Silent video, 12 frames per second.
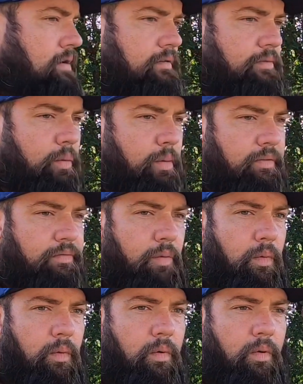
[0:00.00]

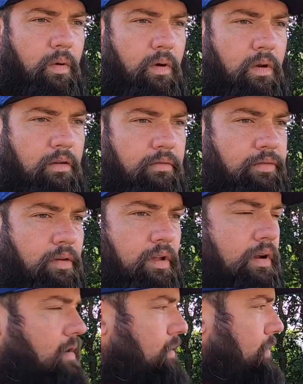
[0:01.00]
44
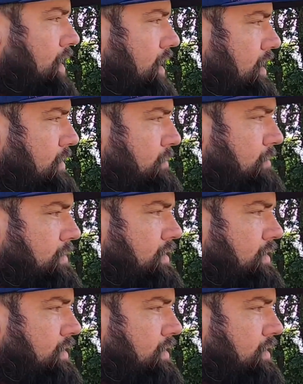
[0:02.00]
foot on the bottom